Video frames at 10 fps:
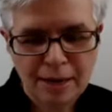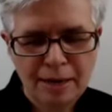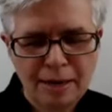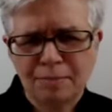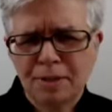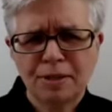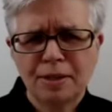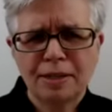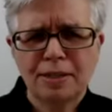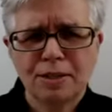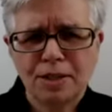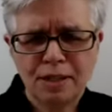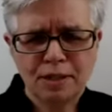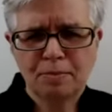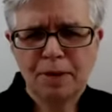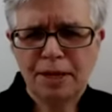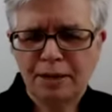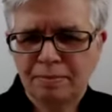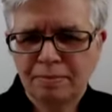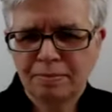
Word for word: Um, so nice to see so many